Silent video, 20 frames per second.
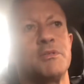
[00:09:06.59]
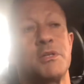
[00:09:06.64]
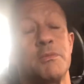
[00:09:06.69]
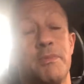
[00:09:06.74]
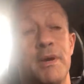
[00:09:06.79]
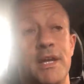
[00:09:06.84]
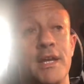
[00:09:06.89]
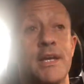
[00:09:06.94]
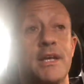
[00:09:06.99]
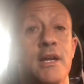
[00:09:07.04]

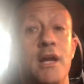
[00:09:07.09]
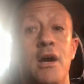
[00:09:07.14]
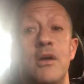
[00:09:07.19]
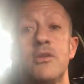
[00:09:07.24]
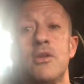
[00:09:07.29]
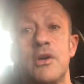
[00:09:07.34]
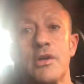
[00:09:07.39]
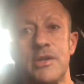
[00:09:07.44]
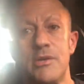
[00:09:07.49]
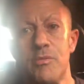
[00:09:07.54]
depending on how
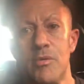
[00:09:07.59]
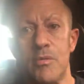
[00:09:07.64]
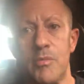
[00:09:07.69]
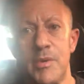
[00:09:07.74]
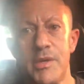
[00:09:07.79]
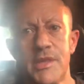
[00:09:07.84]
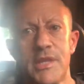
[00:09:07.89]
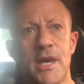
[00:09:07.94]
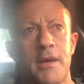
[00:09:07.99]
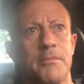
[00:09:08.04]
long you were
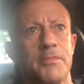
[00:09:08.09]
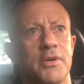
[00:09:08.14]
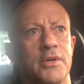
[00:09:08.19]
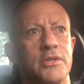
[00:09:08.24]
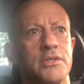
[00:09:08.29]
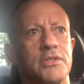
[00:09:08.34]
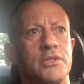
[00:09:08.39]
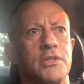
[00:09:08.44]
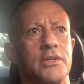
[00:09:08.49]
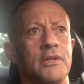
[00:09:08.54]
with that
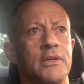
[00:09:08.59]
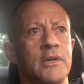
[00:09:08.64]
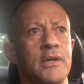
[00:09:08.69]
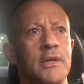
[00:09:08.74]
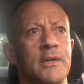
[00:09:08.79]
person,